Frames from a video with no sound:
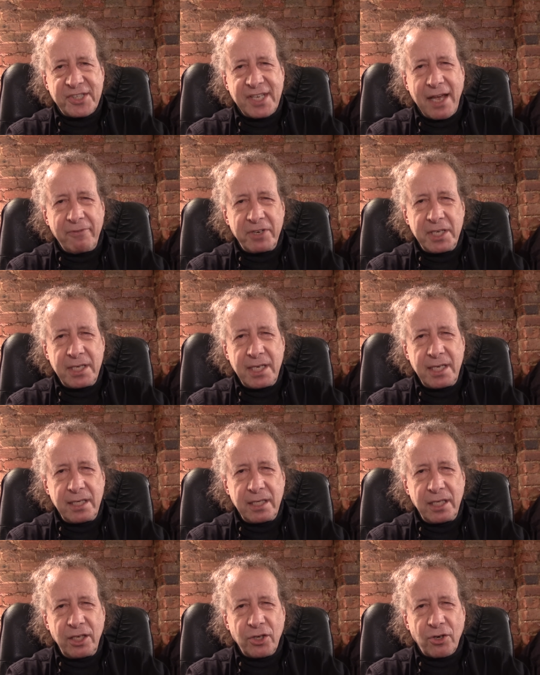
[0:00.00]

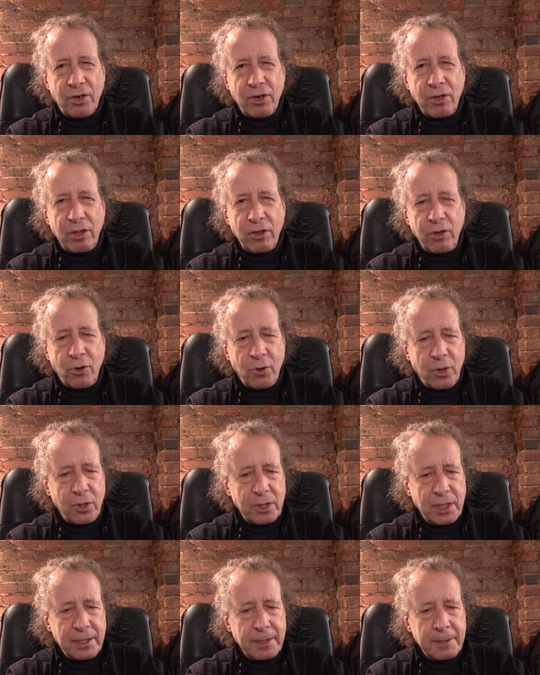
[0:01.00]

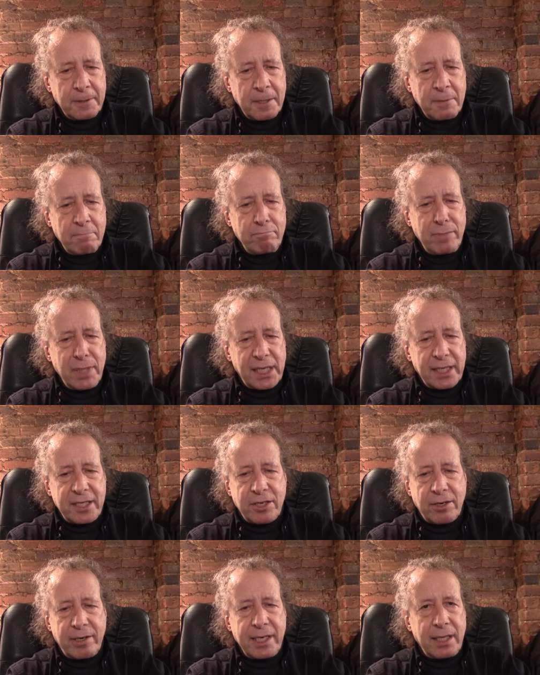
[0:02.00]
70-year-long
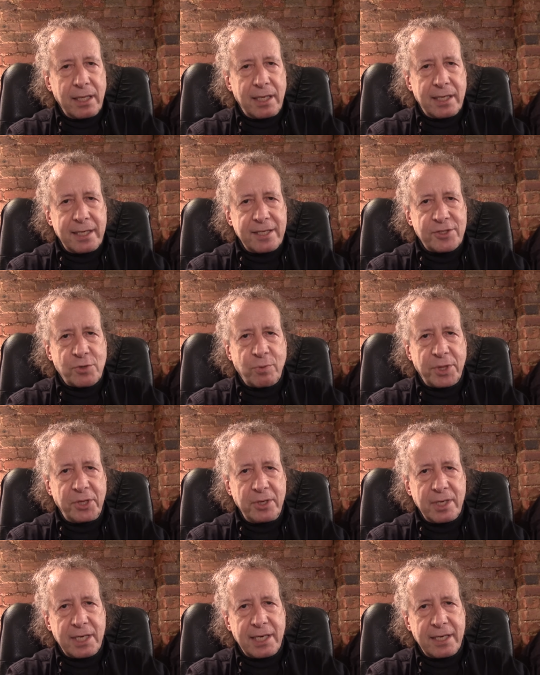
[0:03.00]
military alliance with
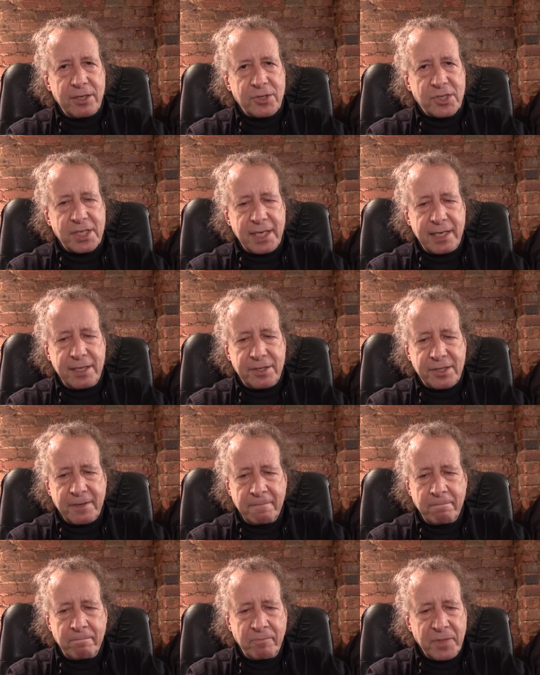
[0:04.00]
the United States,
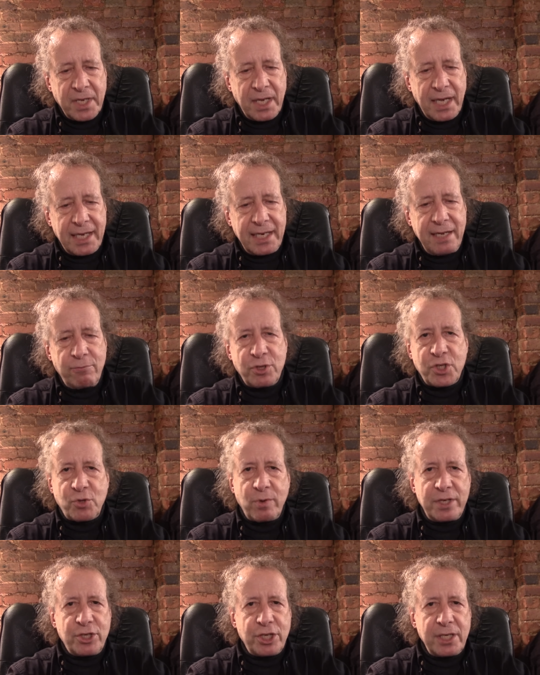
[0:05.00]
and he was
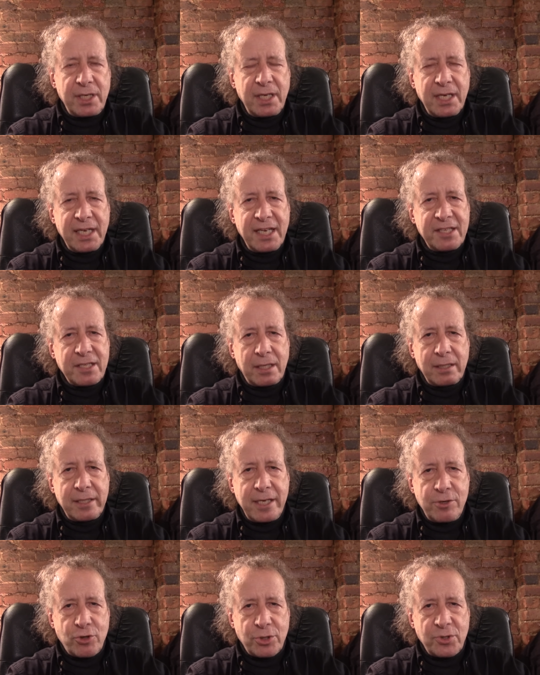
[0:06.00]
switching his
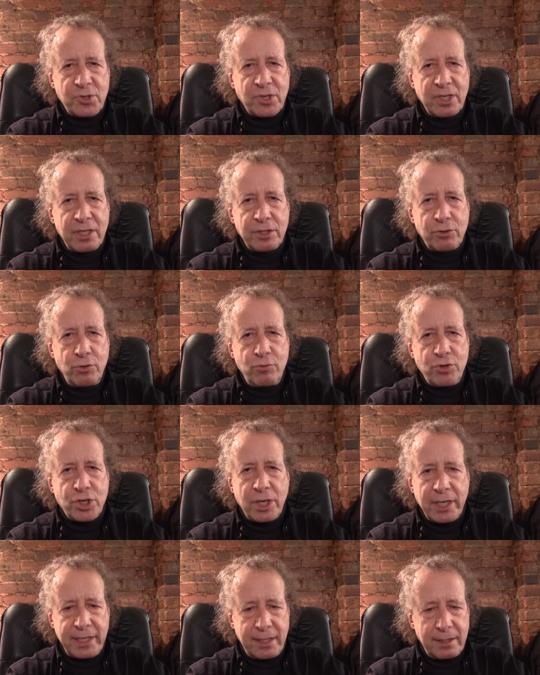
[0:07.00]
allegiance to
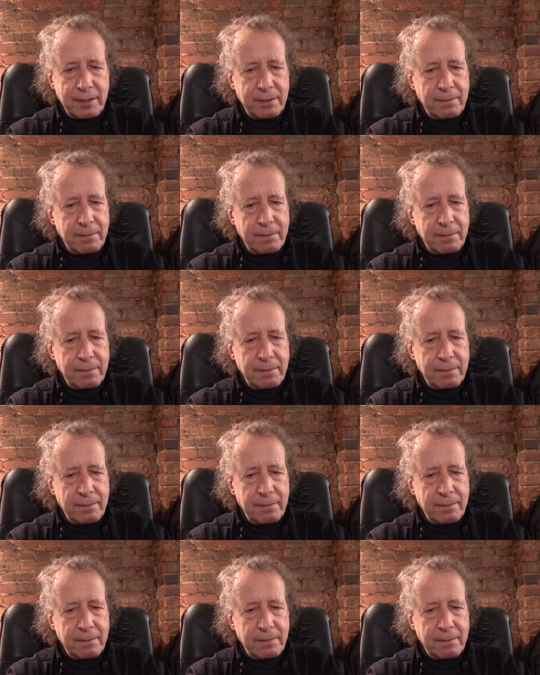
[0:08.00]
China.